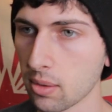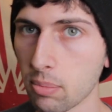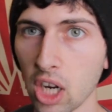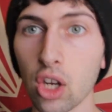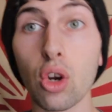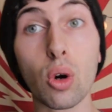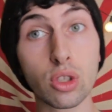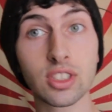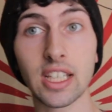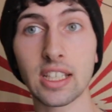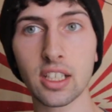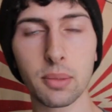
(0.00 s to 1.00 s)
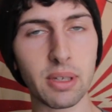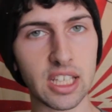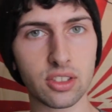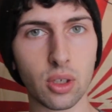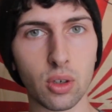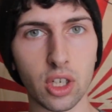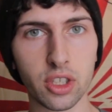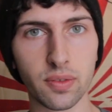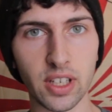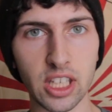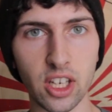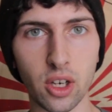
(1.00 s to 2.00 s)
But goal setting could be its whole other
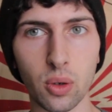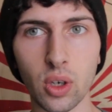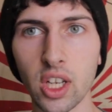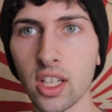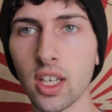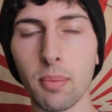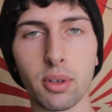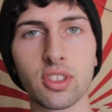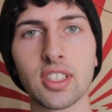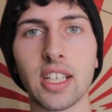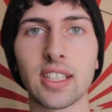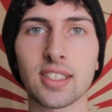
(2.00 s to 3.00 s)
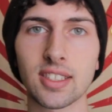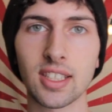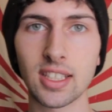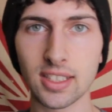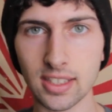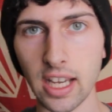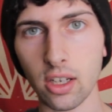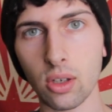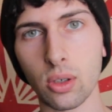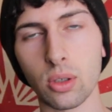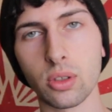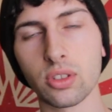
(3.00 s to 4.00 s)
video. Number 6, set
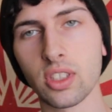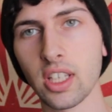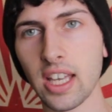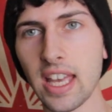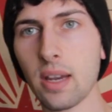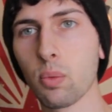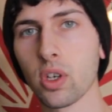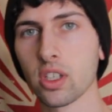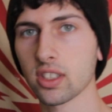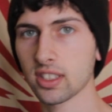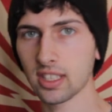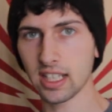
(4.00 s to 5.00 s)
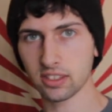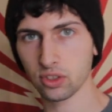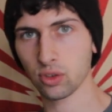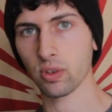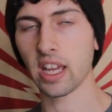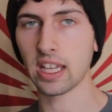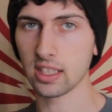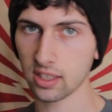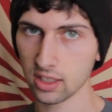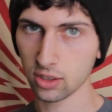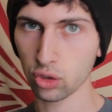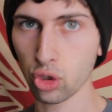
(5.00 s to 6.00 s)
goals. It works, it's great,
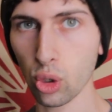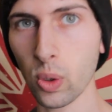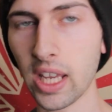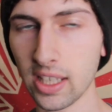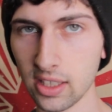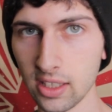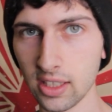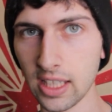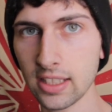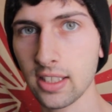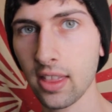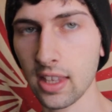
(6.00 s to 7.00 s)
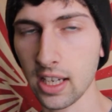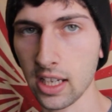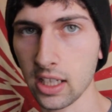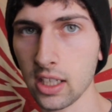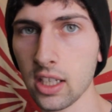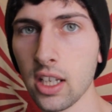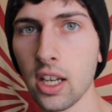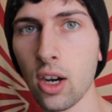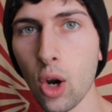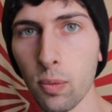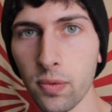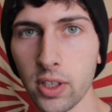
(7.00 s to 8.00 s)
do it, it's a thing.
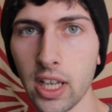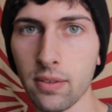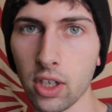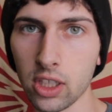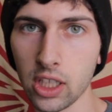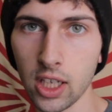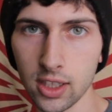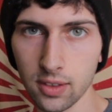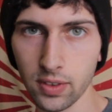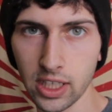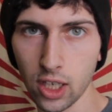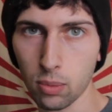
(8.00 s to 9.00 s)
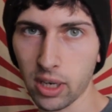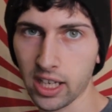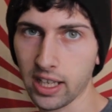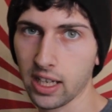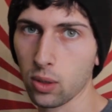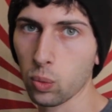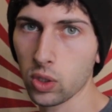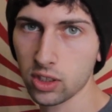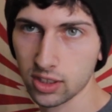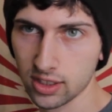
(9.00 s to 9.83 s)
Hopefully I've already cut the video by now, we'll